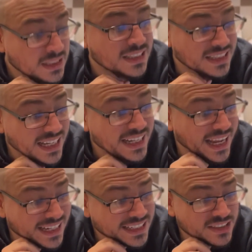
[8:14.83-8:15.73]
late
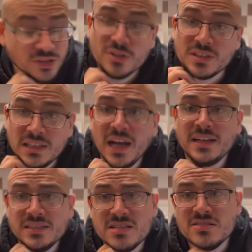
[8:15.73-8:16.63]
eighties, early
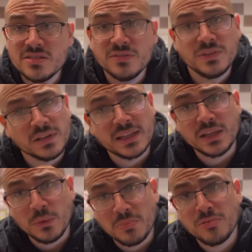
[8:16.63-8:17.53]
nineties, I still feel like
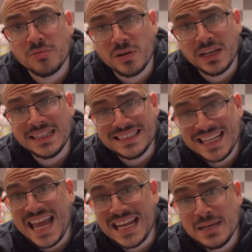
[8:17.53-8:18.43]
they were pretty
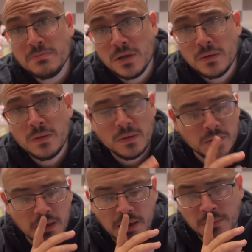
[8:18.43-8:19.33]
tame
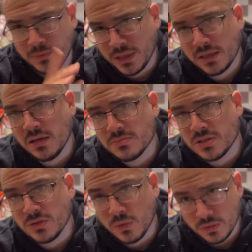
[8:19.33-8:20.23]
um, when it comes
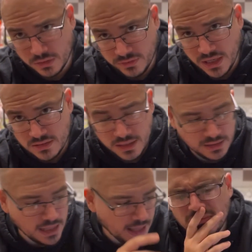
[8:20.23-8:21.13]
to gore and effects
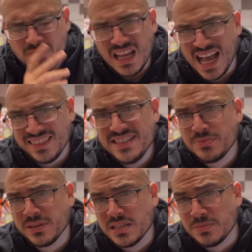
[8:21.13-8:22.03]
like that. At
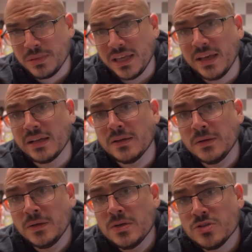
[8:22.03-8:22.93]
least with these big
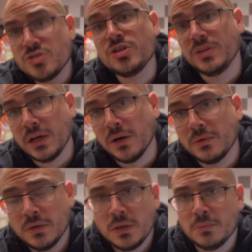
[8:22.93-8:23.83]
studio
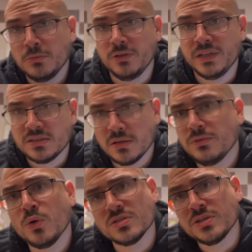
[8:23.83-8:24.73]
movies.
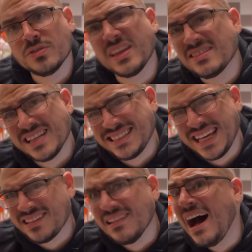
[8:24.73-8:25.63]
Of course, there are things like
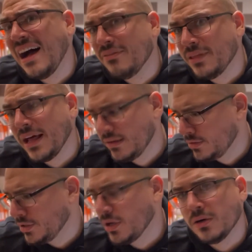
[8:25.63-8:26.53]
Dead Alive that,
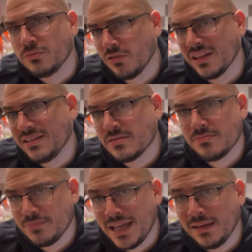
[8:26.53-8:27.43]
you know, released
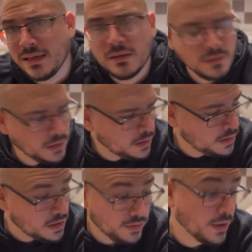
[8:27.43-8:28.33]
indie,
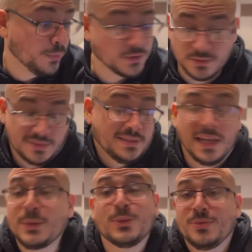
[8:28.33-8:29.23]
and they were just
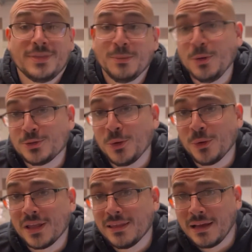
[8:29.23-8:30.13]
like the most
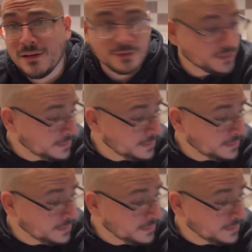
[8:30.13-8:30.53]
gory thing ever.